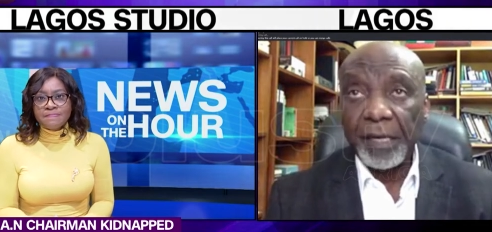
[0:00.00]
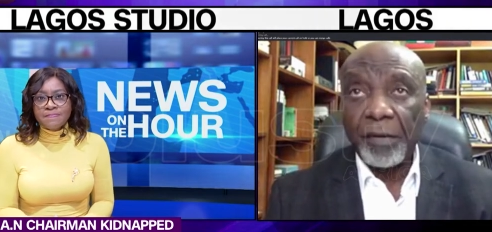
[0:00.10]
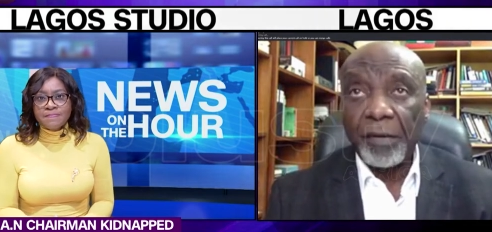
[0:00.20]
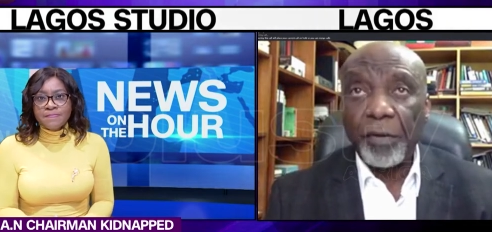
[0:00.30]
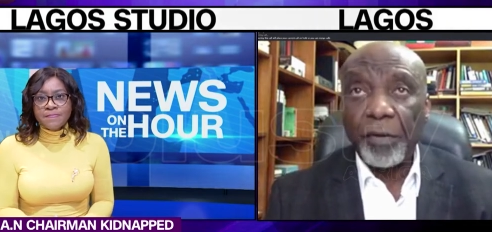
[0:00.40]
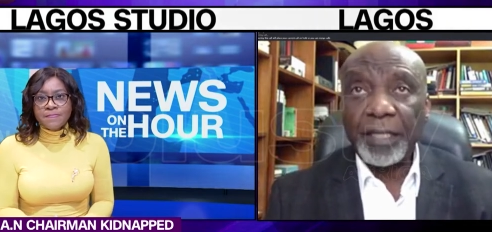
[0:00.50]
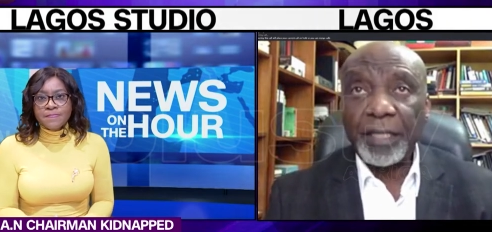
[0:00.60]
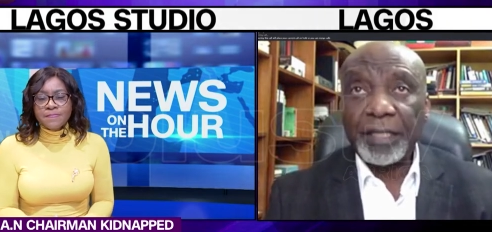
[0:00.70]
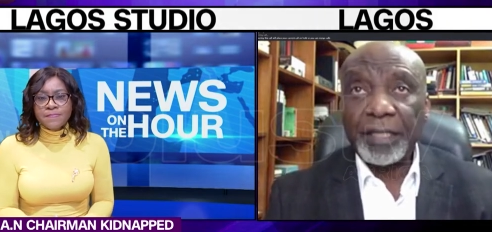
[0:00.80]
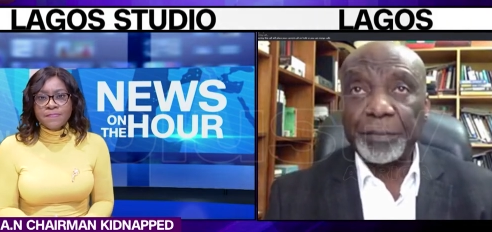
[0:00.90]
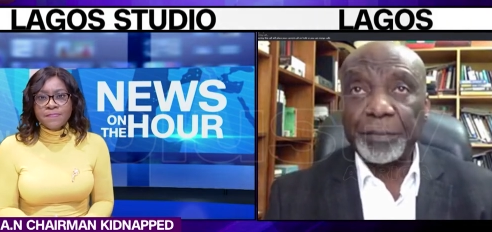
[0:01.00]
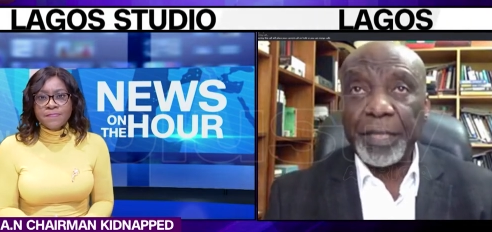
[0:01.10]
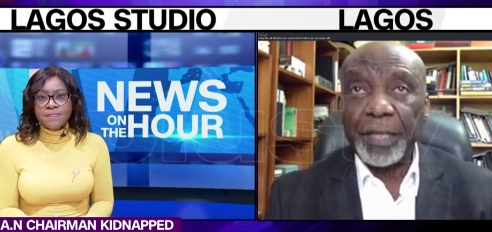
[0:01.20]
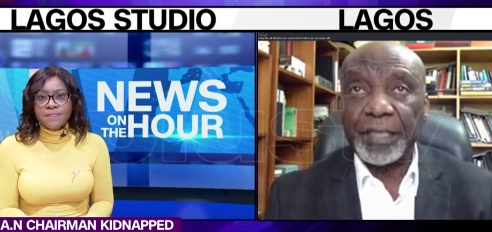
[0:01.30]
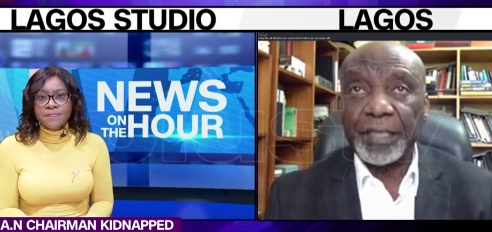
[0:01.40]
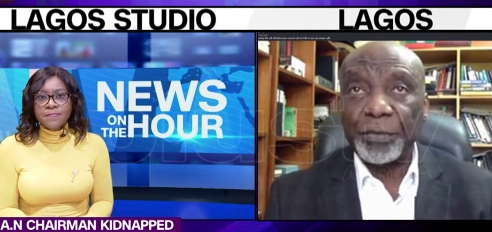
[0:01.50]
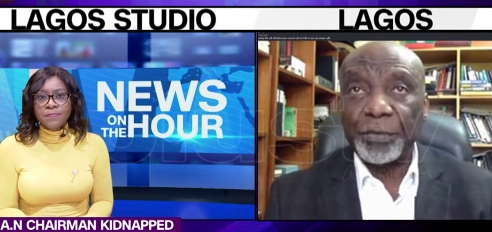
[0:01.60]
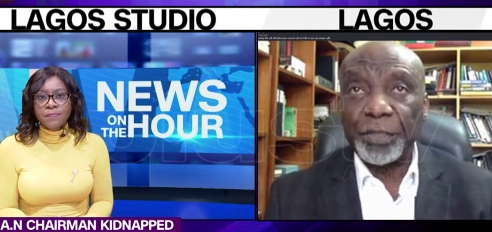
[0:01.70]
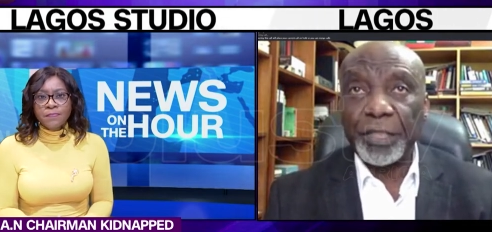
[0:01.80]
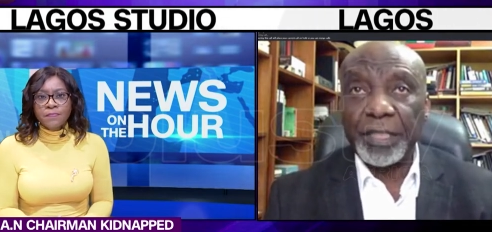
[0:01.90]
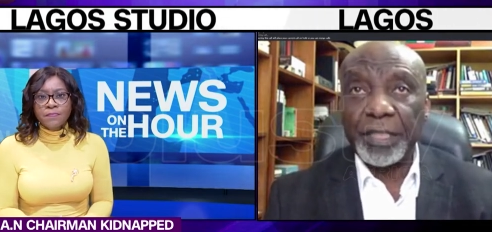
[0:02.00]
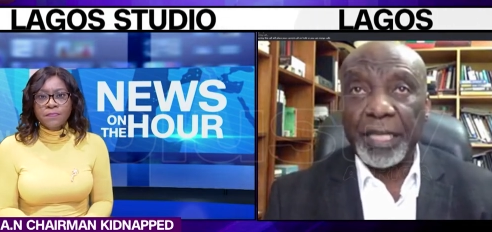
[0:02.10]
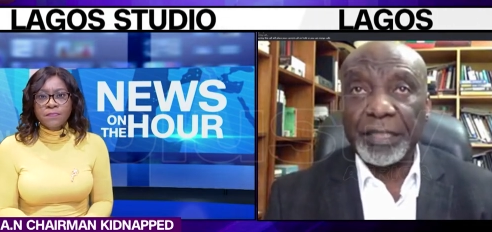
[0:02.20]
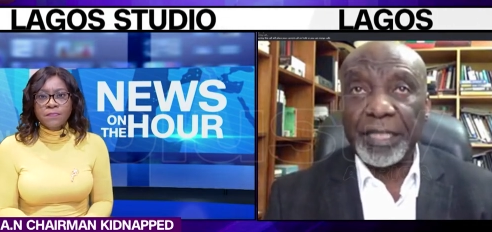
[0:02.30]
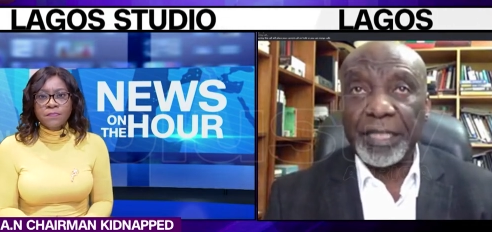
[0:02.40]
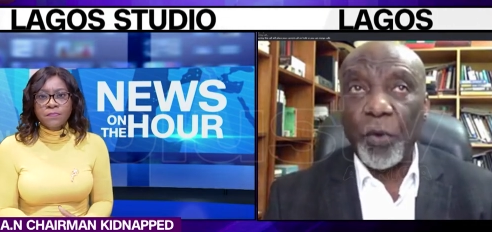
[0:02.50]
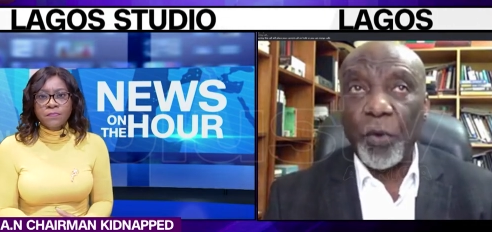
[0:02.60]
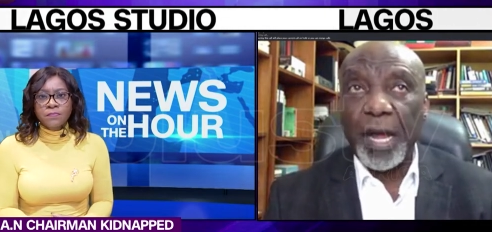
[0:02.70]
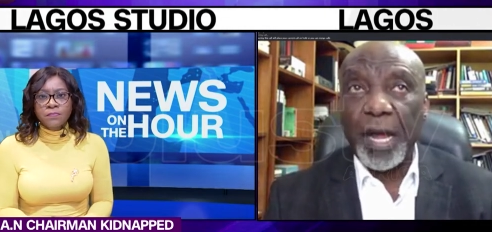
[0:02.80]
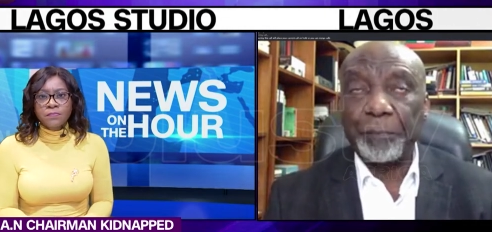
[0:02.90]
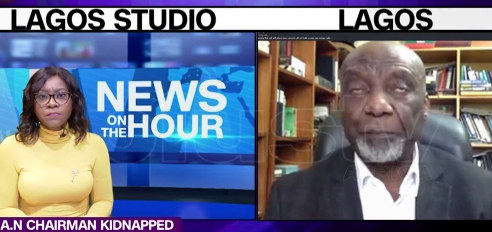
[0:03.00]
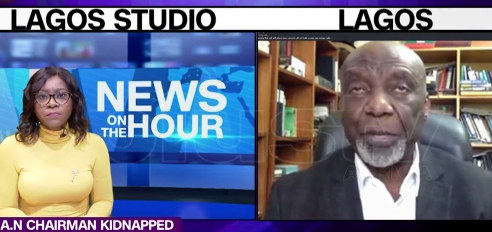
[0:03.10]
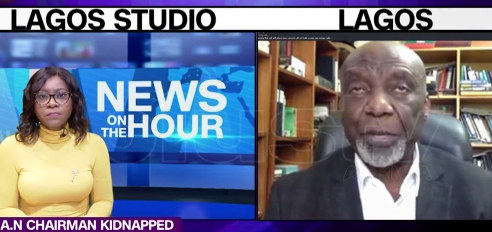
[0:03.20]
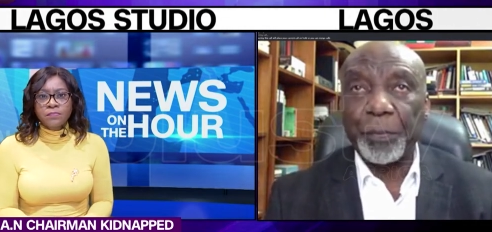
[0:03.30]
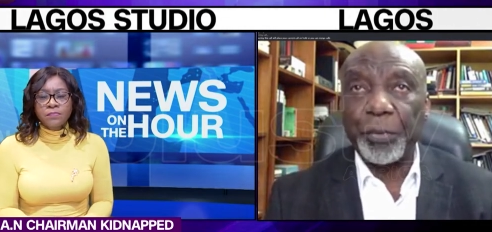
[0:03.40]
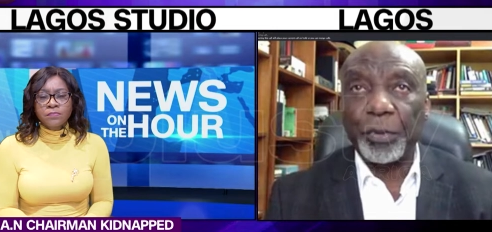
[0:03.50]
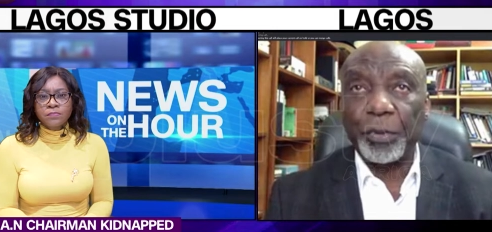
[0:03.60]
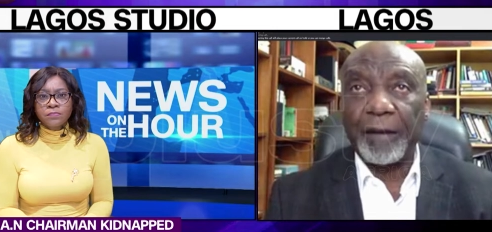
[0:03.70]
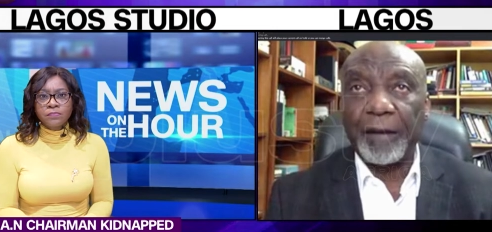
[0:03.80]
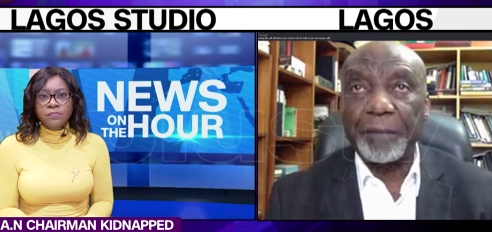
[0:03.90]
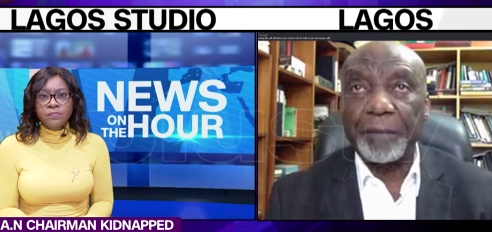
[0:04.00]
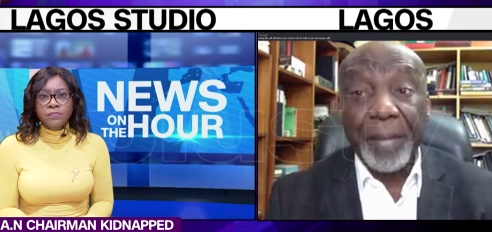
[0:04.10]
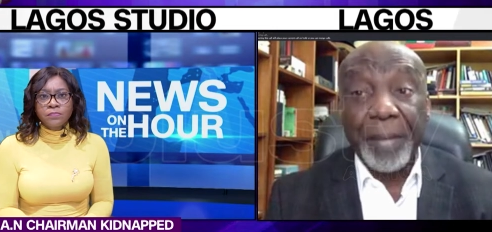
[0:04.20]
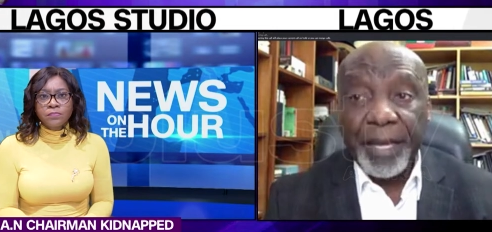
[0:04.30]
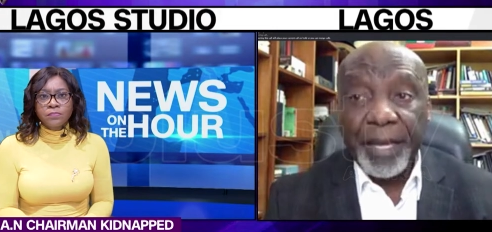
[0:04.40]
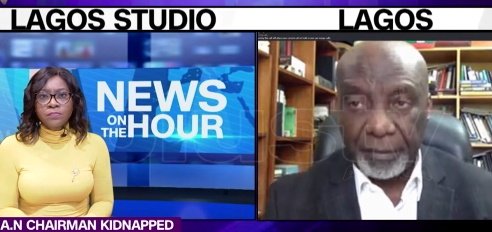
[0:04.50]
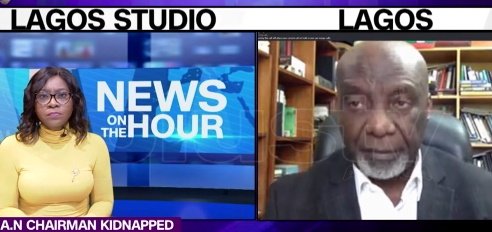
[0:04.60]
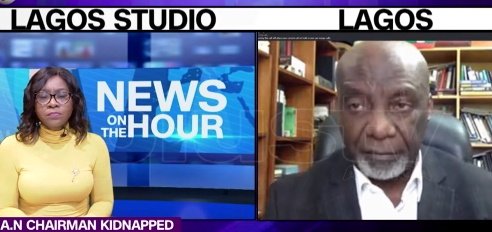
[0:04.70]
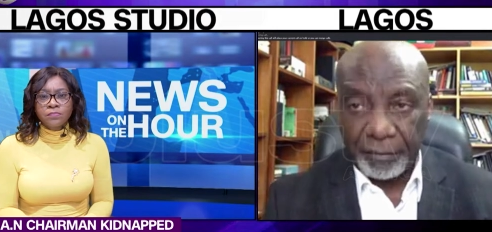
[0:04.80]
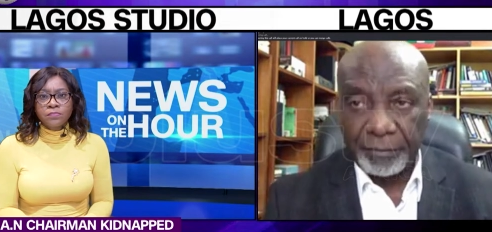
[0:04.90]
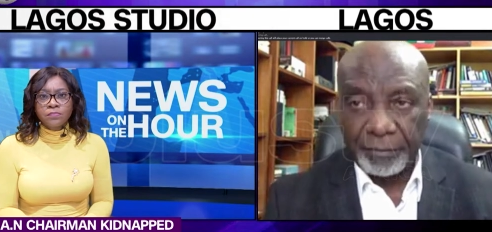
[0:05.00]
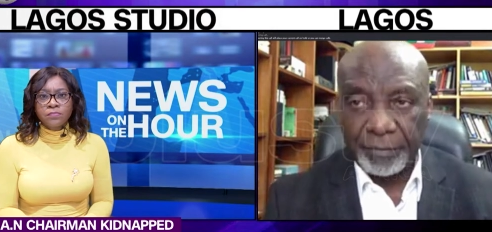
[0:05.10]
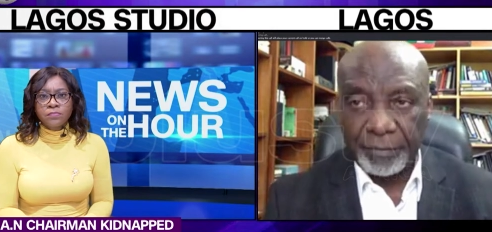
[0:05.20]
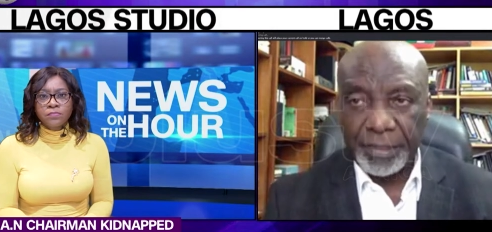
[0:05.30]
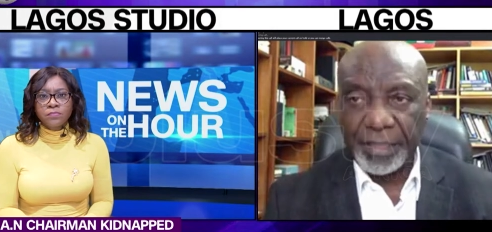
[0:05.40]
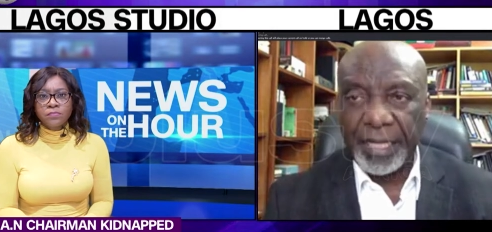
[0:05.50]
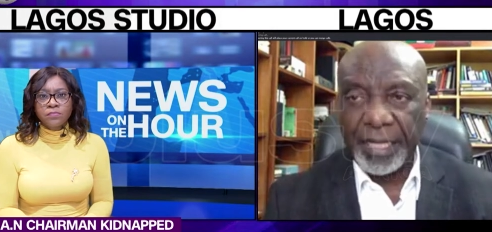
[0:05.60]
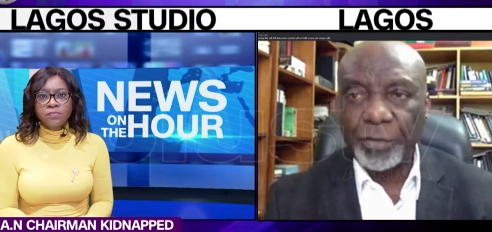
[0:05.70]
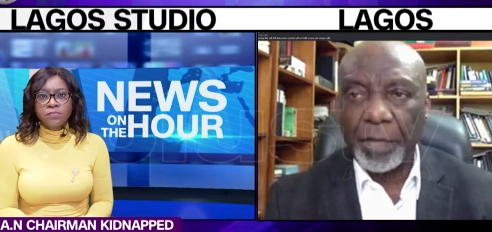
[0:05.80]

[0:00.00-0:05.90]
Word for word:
Speaker 1: Well, it has been a situation in Nigeria where people have been paying. You see, that's why I'm